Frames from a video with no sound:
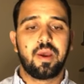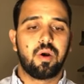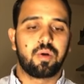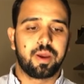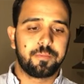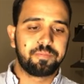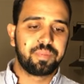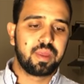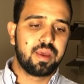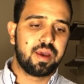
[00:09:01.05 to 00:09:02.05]
Okay?
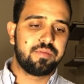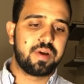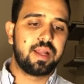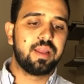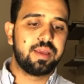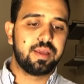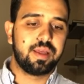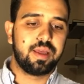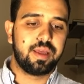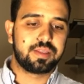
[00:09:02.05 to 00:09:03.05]
And finally,
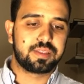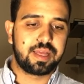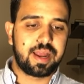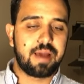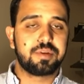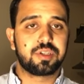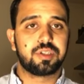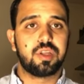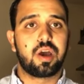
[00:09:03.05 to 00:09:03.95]
it's that habits is not